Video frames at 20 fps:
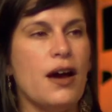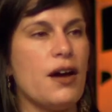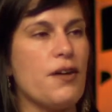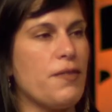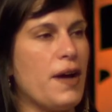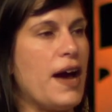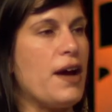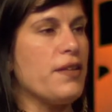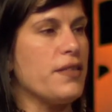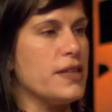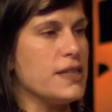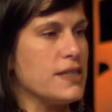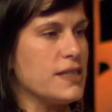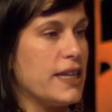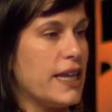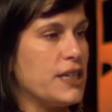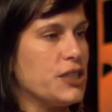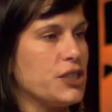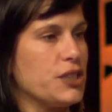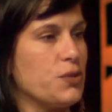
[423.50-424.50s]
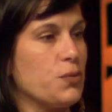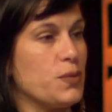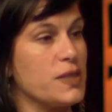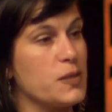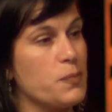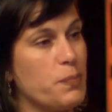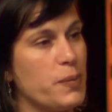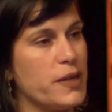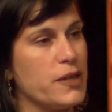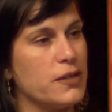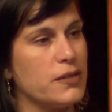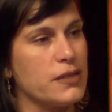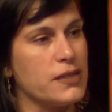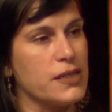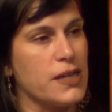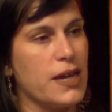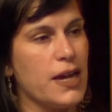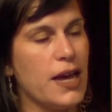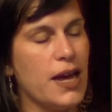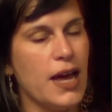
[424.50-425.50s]
of how this nation was
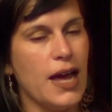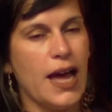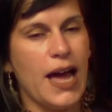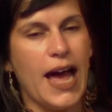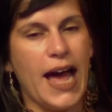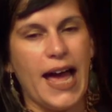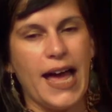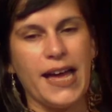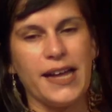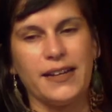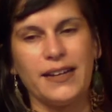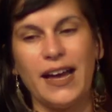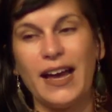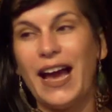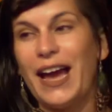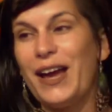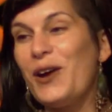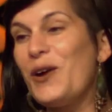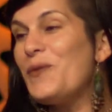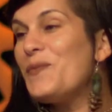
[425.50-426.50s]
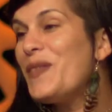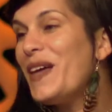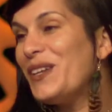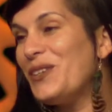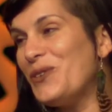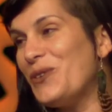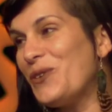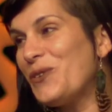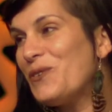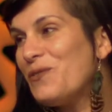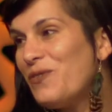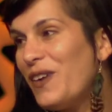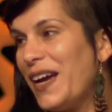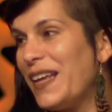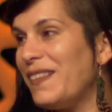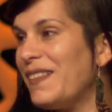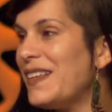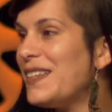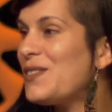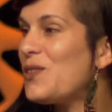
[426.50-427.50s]
built. And I hope that you don't
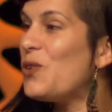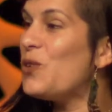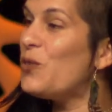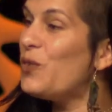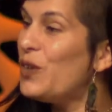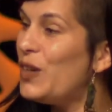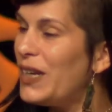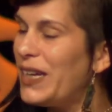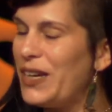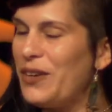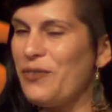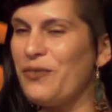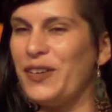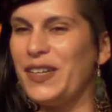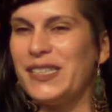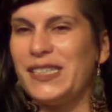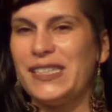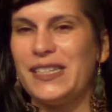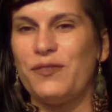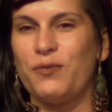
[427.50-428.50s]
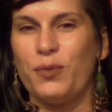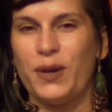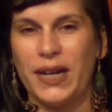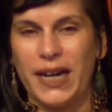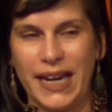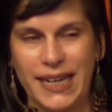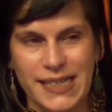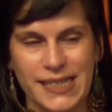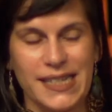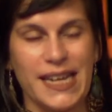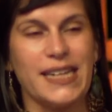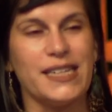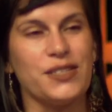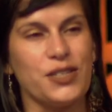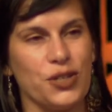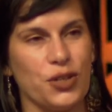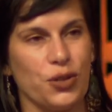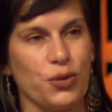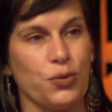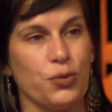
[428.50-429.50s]
find this overly offensive when I say
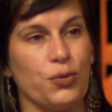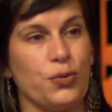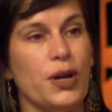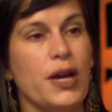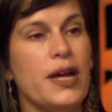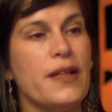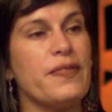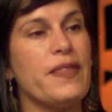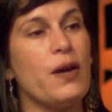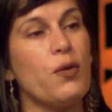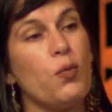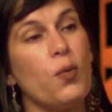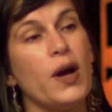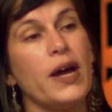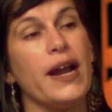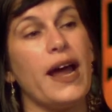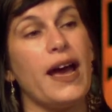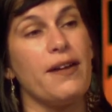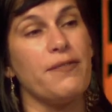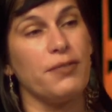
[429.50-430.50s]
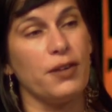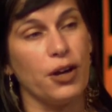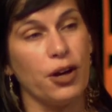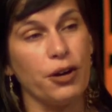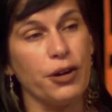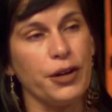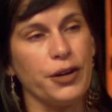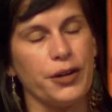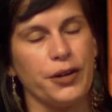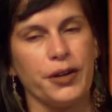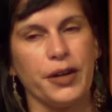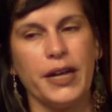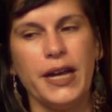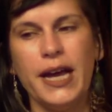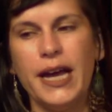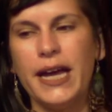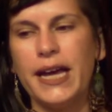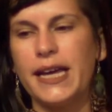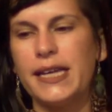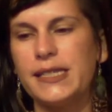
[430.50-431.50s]
to you that what I've learned
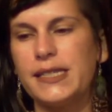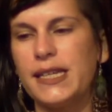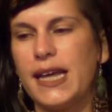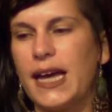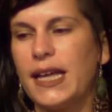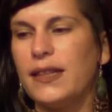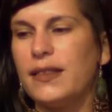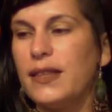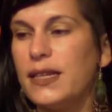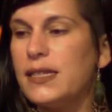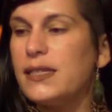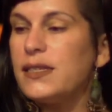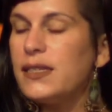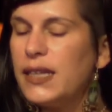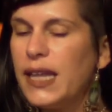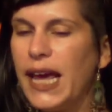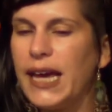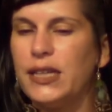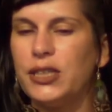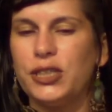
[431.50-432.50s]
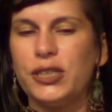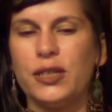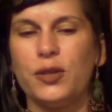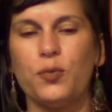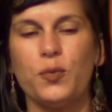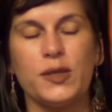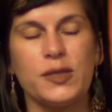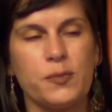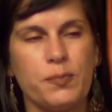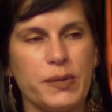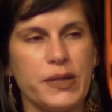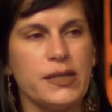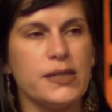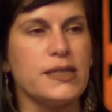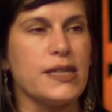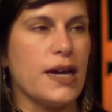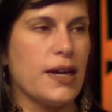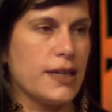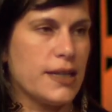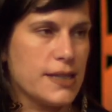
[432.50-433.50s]
is that this nation was
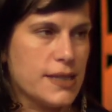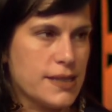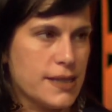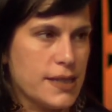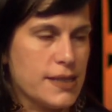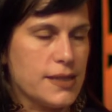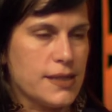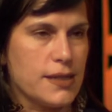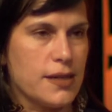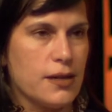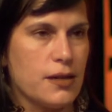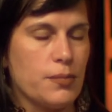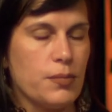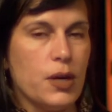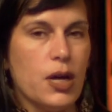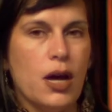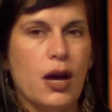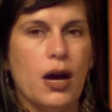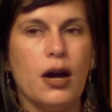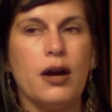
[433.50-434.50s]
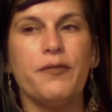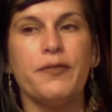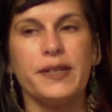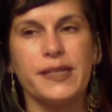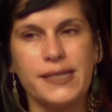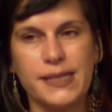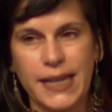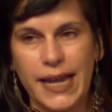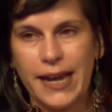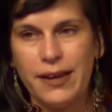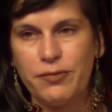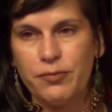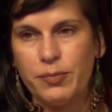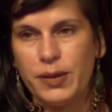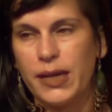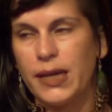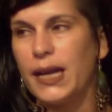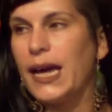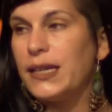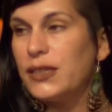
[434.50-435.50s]
built on a system of
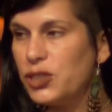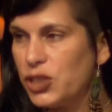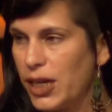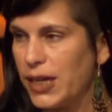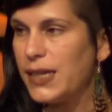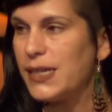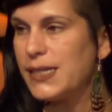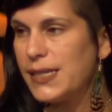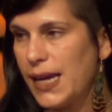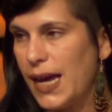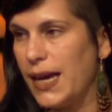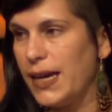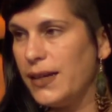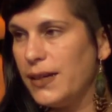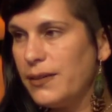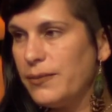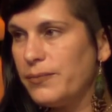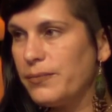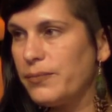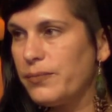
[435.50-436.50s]
enslavement and genocide.